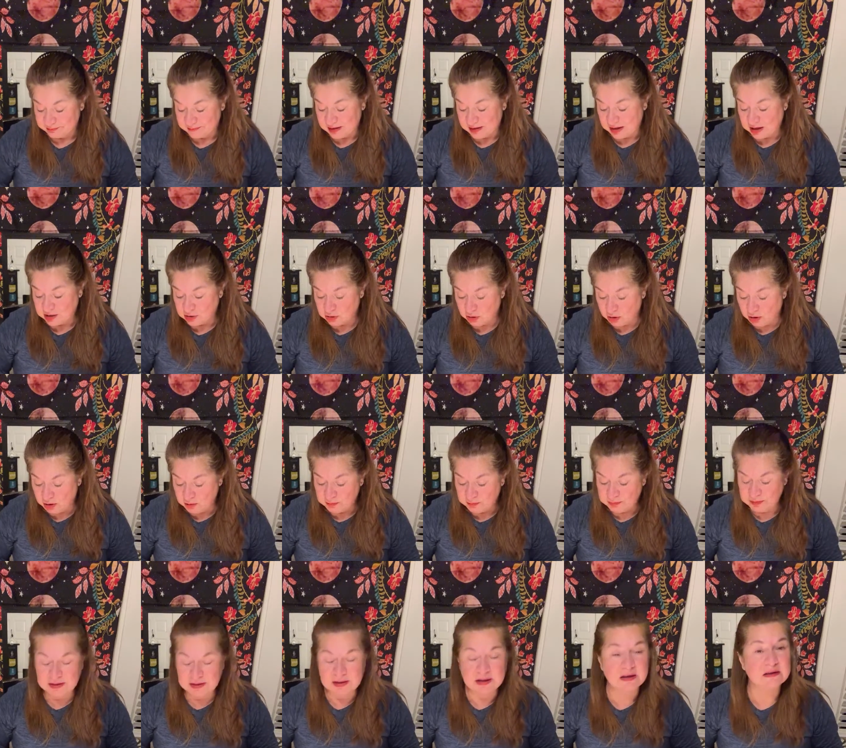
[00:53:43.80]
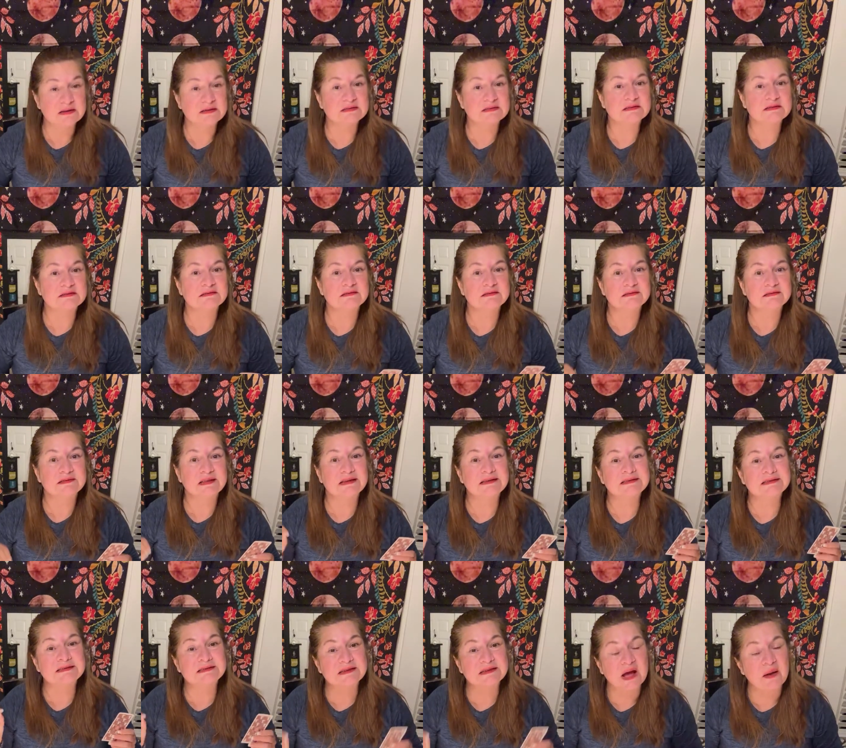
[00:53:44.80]
And all because they
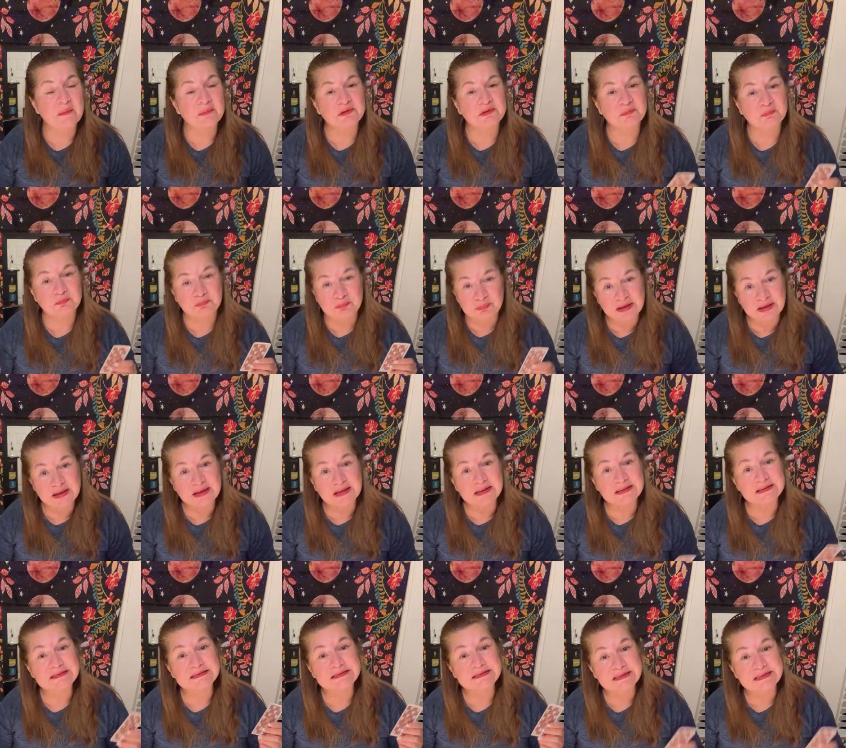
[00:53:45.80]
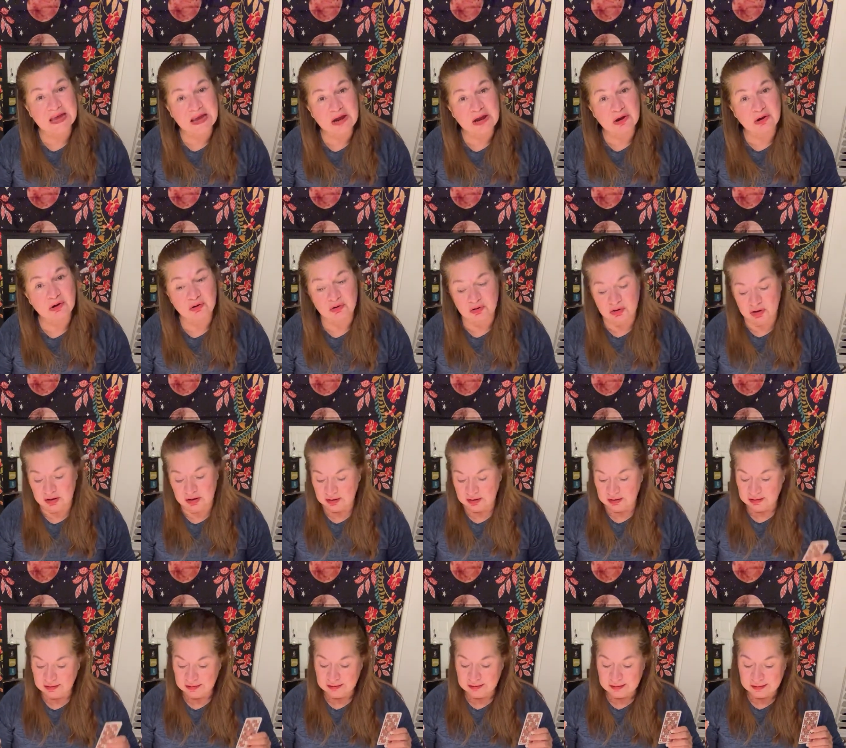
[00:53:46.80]
stopped being scared.
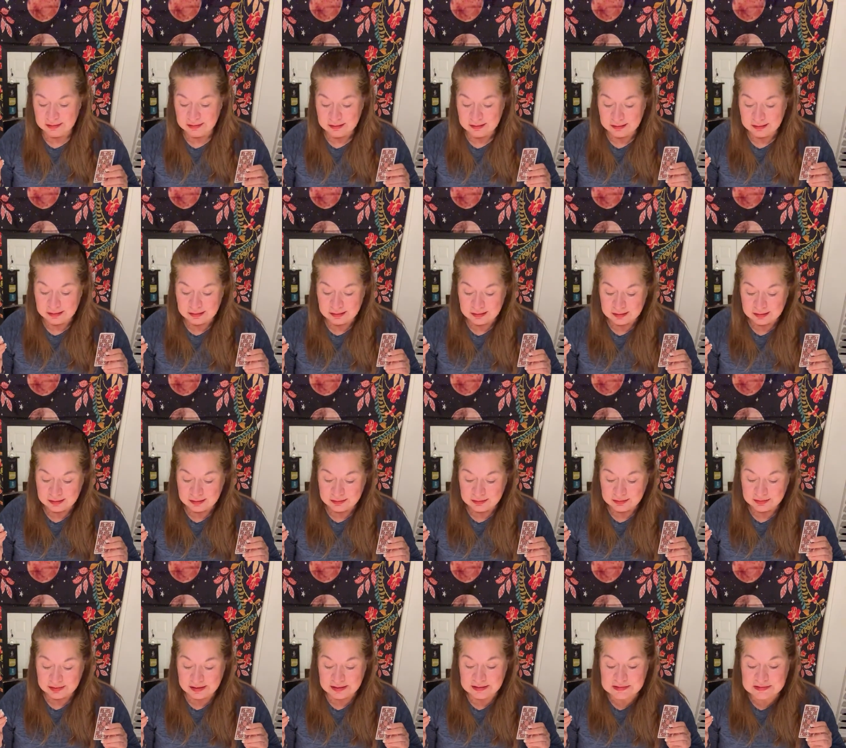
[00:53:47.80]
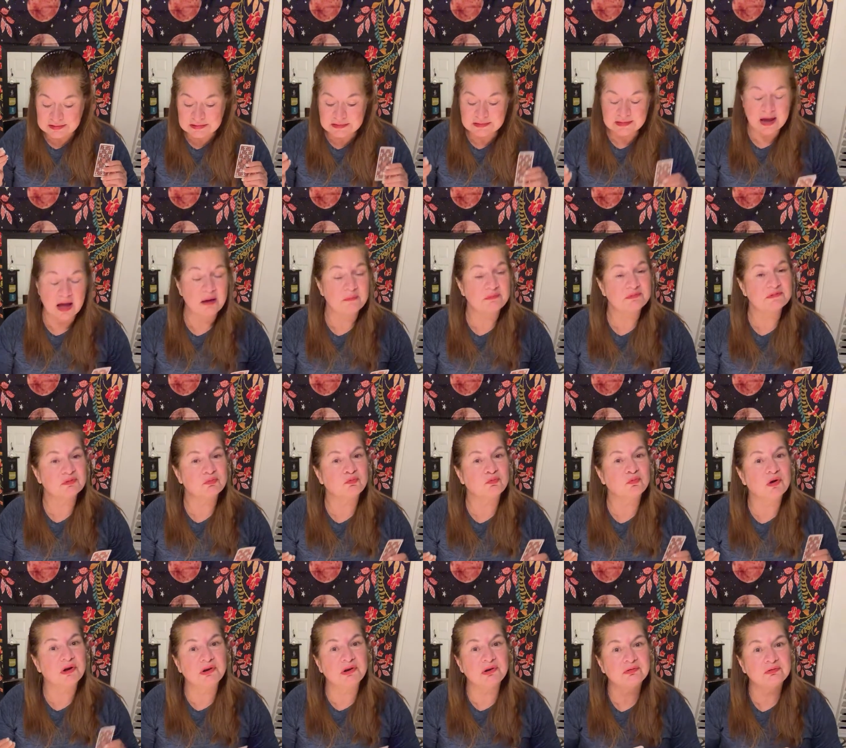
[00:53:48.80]
They stopped
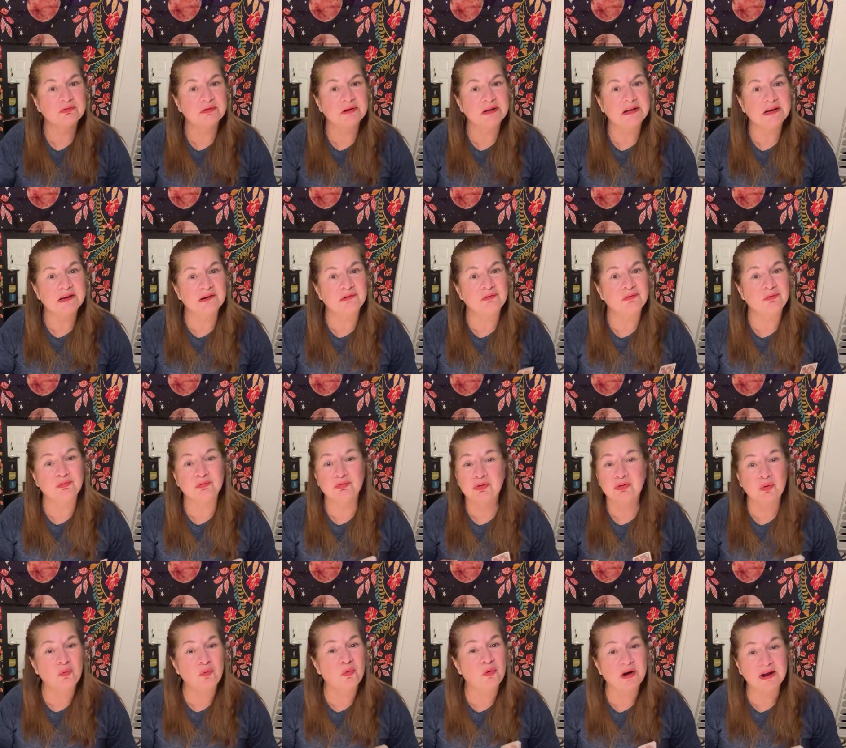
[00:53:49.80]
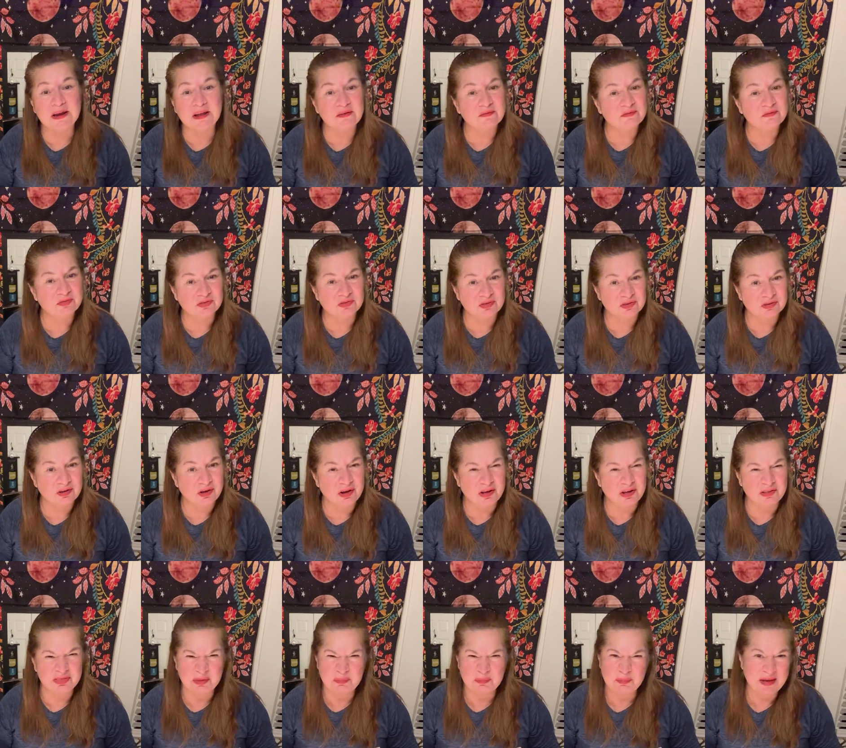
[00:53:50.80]
wondering the what ifs
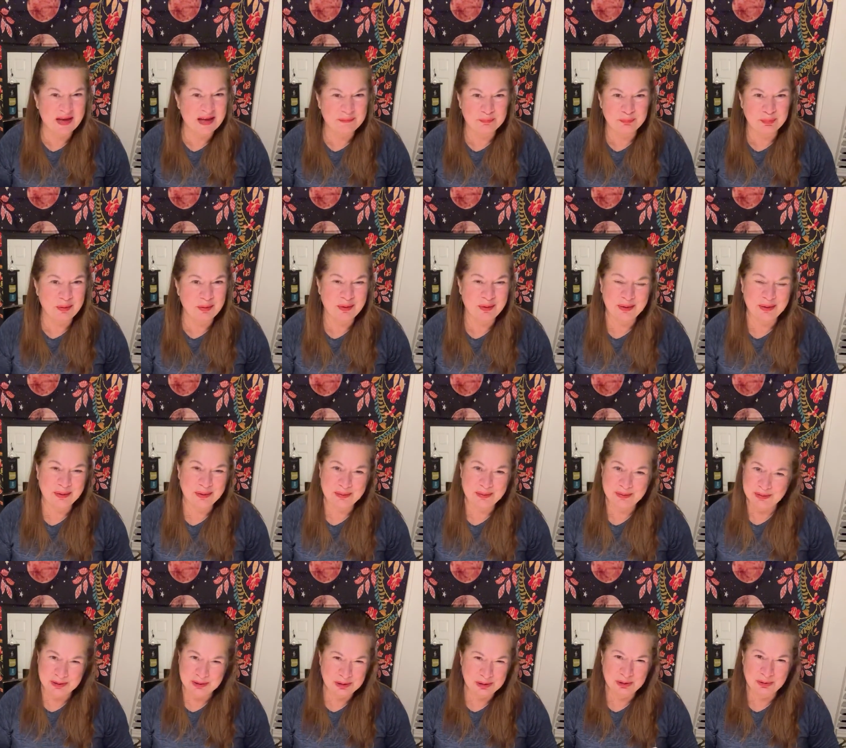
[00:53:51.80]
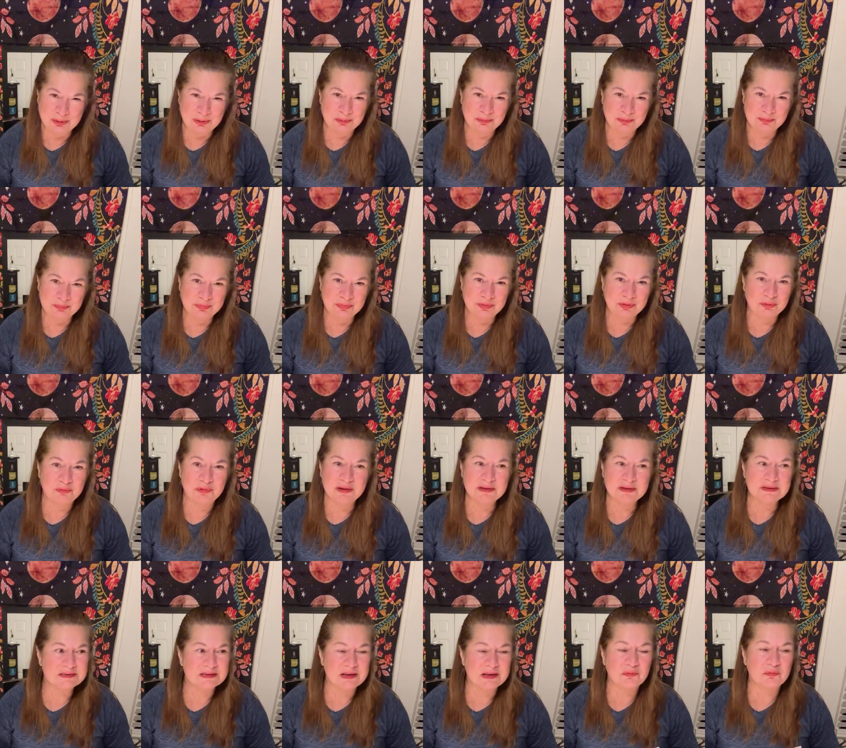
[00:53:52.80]
on the bad part, you know, the
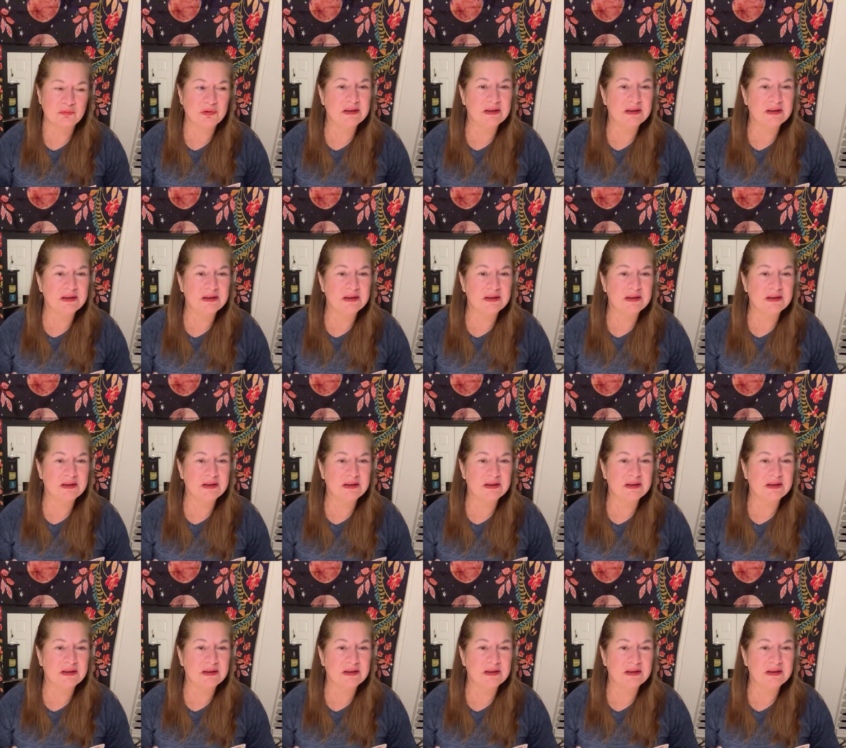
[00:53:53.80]
ones that